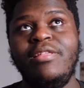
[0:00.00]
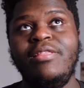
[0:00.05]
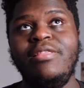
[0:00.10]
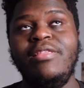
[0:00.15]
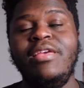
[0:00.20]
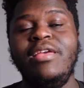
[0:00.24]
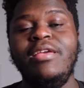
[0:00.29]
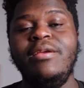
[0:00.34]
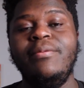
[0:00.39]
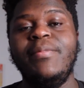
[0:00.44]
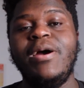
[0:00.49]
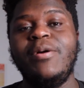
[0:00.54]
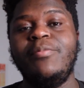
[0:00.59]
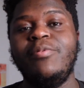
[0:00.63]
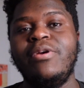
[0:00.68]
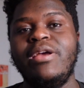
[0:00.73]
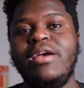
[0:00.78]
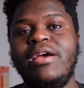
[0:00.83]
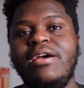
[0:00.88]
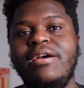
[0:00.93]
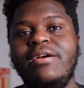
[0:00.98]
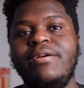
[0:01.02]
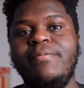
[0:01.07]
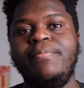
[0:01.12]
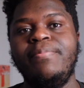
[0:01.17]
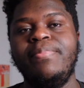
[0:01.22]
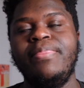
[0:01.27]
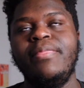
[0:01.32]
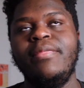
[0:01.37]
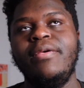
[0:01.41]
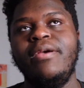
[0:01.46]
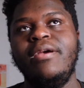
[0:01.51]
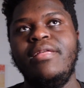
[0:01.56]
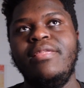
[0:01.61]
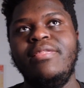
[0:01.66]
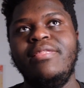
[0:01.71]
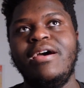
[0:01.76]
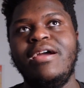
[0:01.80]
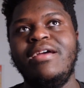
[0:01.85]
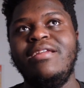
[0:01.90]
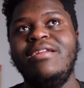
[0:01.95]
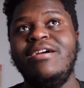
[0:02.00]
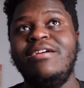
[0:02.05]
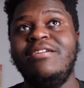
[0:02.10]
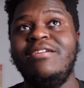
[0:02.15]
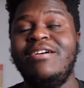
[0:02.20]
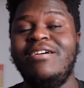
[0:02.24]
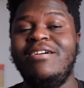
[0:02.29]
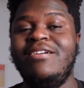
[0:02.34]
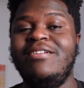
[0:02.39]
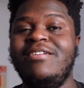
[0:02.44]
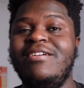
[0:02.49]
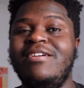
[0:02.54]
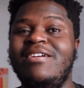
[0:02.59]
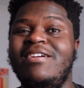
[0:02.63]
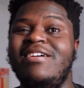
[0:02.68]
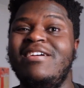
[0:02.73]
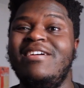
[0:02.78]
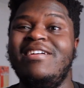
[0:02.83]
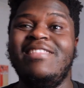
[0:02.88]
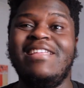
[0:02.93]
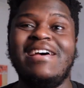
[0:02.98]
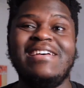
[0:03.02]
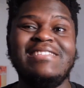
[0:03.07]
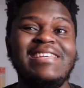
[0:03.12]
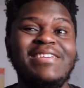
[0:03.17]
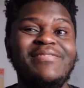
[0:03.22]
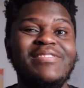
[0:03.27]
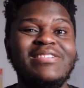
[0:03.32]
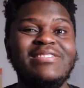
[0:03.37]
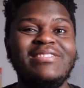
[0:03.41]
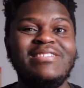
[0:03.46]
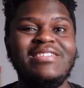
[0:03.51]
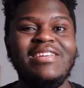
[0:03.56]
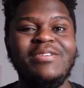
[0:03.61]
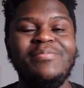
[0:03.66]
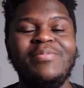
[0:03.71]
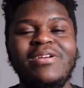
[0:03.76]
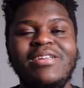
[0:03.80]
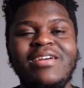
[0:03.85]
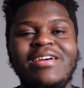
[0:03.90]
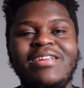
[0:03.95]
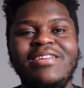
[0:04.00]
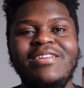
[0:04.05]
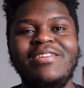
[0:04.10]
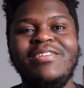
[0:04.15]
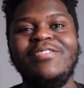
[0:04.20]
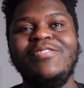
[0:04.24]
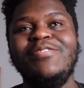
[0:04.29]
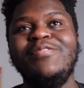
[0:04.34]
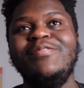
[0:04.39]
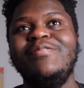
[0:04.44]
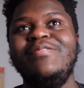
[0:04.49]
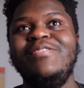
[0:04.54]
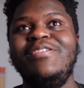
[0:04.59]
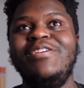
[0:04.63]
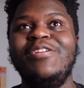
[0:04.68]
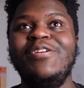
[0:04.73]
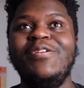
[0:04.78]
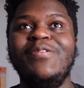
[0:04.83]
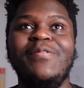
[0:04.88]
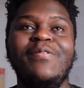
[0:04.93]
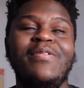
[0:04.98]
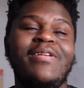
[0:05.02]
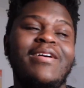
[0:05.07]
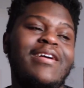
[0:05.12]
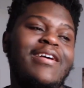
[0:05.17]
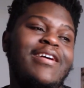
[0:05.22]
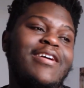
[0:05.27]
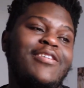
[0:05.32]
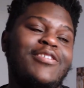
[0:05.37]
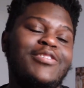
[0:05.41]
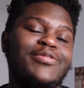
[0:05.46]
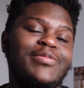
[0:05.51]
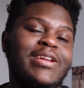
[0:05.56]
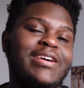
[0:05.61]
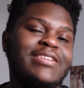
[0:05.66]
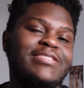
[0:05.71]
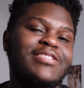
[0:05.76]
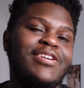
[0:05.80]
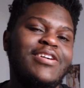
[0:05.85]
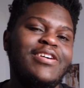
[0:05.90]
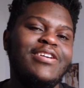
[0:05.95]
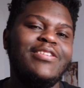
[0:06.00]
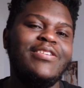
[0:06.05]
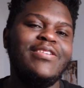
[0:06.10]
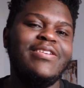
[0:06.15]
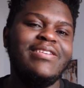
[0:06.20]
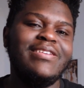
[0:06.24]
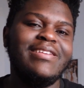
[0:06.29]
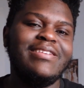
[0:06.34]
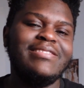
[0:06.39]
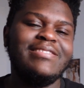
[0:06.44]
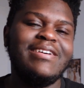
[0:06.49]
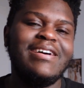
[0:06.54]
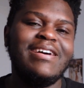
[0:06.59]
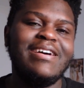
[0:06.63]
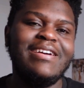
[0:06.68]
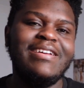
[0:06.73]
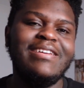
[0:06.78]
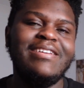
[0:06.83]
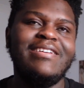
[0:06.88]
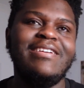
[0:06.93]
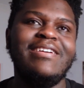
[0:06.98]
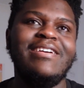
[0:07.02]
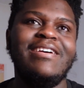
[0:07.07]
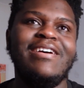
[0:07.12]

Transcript: the MacBook Air. $999, that's even cheaper than, you know, because when I started doing design,